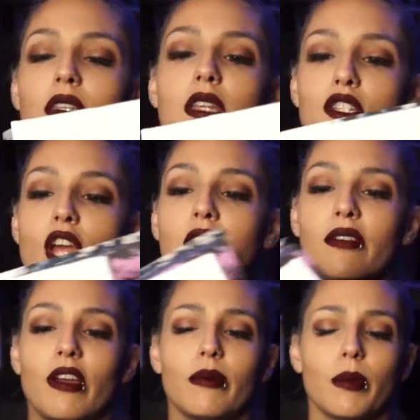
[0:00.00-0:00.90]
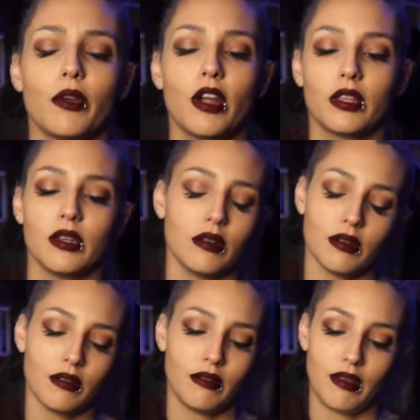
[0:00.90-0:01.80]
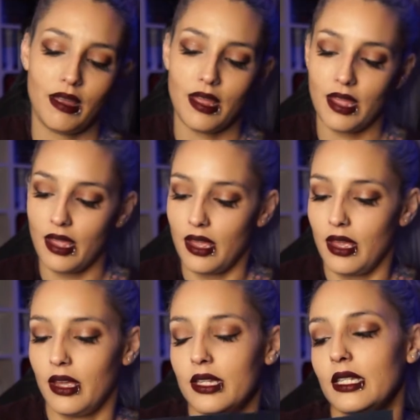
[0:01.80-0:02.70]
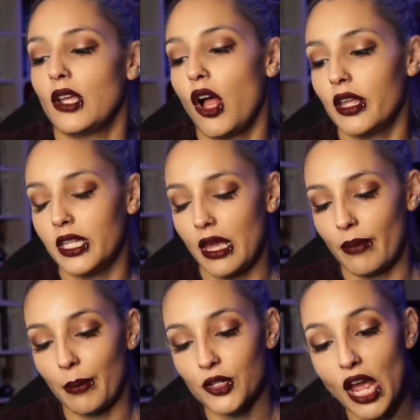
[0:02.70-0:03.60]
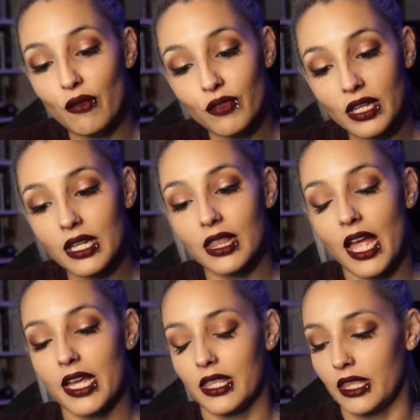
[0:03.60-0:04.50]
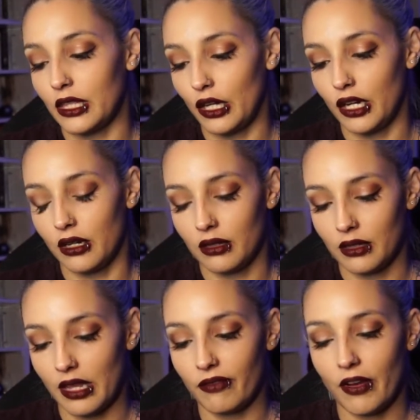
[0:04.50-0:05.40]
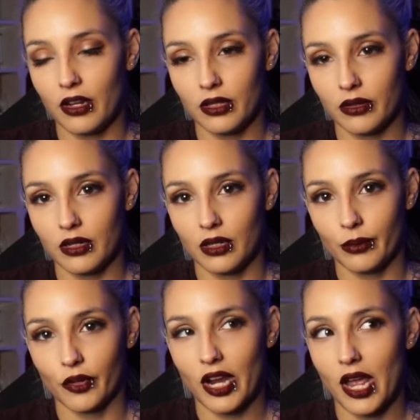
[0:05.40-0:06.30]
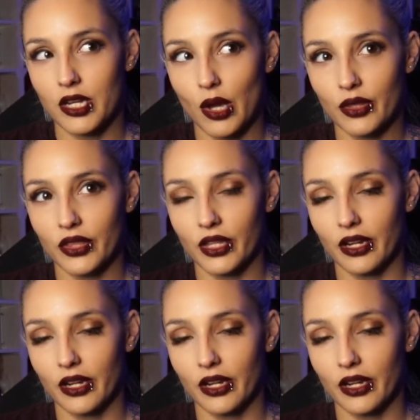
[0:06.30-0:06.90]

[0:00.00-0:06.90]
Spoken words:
dust jacket, if I remember correctly. No. Because it's on the end papers. I really like that they're like Fairy Loot and Illumicrate. I know that they are